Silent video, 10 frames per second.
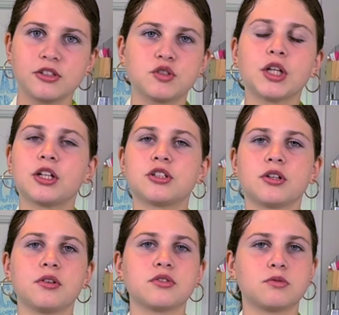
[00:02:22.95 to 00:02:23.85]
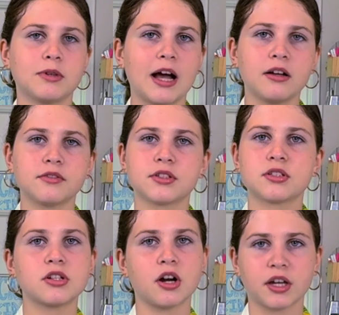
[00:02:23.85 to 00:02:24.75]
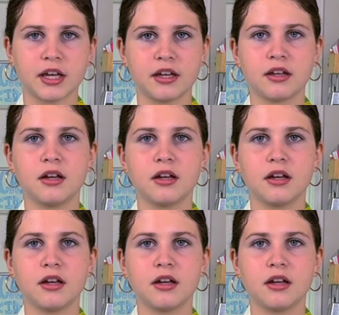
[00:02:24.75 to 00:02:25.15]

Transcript: Trader Joe's, Ralph's, Target.